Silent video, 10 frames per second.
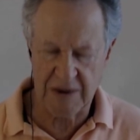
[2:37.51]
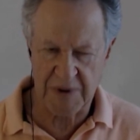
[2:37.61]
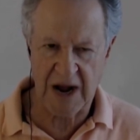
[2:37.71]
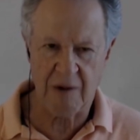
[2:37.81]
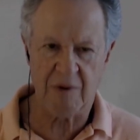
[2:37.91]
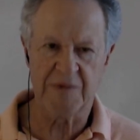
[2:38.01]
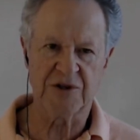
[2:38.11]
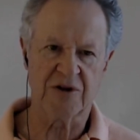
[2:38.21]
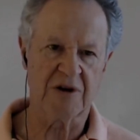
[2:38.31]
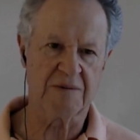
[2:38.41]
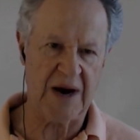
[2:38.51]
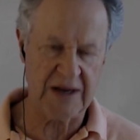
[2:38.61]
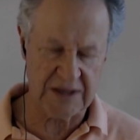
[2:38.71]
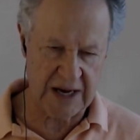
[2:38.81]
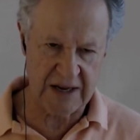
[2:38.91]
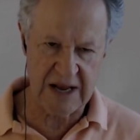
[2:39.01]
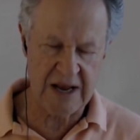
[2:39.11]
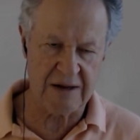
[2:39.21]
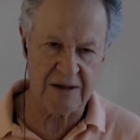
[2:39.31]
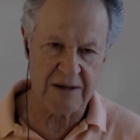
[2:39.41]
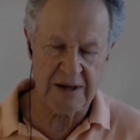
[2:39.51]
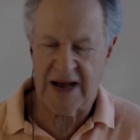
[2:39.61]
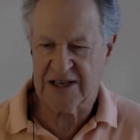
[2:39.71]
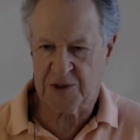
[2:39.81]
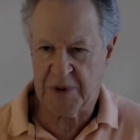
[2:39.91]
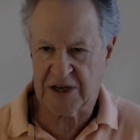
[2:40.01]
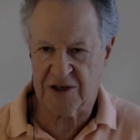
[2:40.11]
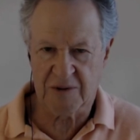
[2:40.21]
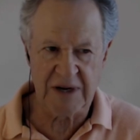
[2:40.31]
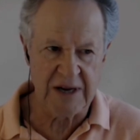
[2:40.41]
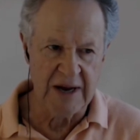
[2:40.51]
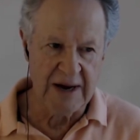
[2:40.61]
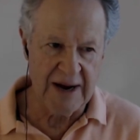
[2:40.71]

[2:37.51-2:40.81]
but I will be doing my technical aspect to it,